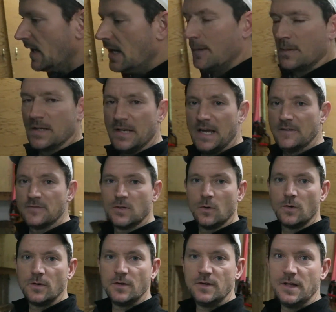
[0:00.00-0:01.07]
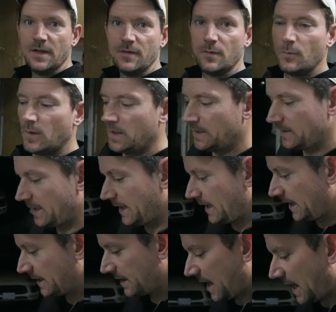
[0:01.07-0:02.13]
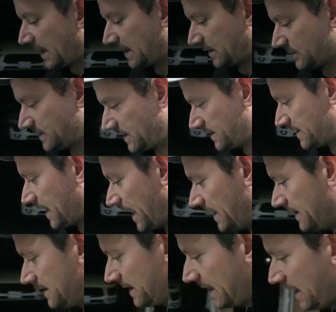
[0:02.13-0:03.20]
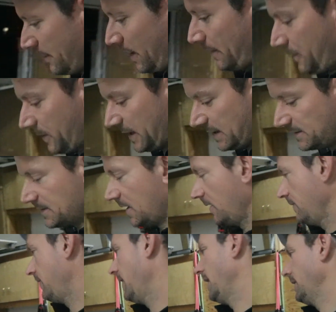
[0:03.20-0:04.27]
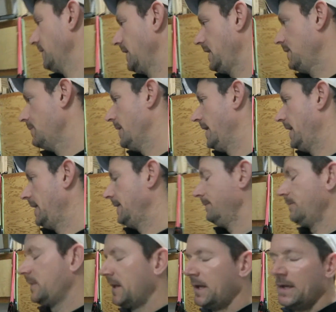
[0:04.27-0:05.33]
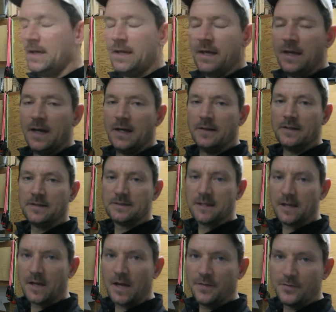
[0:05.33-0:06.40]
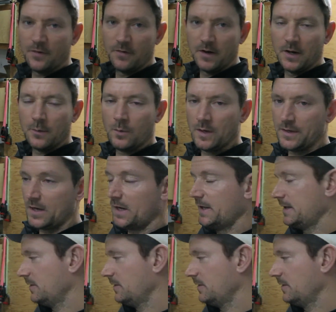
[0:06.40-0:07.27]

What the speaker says: I'm gonna have to order another one. God, I was excited to get my plates on finally, but least I got the rear one on.